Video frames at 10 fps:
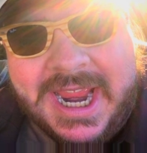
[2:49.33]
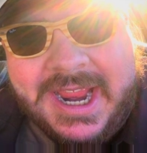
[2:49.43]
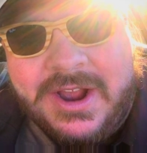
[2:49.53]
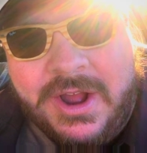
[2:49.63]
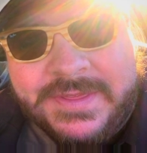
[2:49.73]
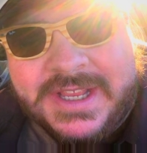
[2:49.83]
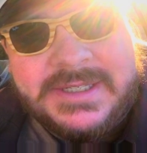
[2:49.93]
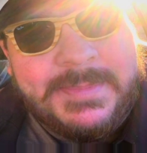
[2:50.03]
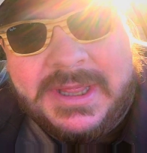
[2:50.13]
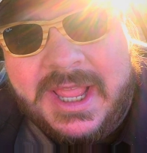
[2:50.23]
take on
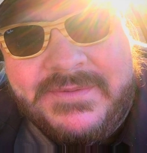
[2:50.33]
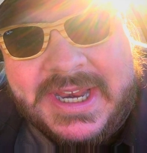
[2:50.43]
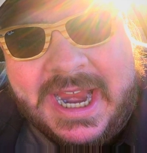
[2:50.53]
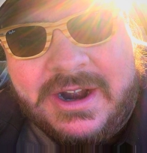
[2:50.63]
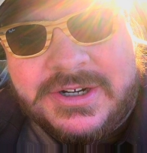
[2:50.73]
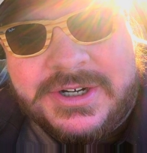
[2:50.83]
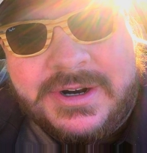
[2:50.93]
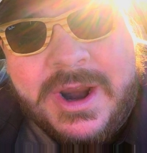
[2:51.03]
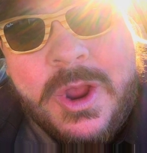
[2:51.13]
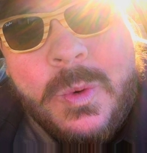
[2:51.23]
this beloved
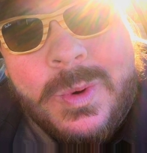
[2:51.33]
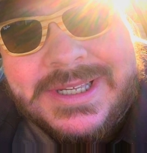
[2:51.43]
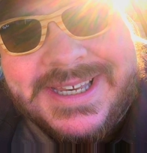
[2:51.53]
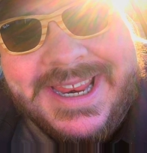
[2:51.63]
character was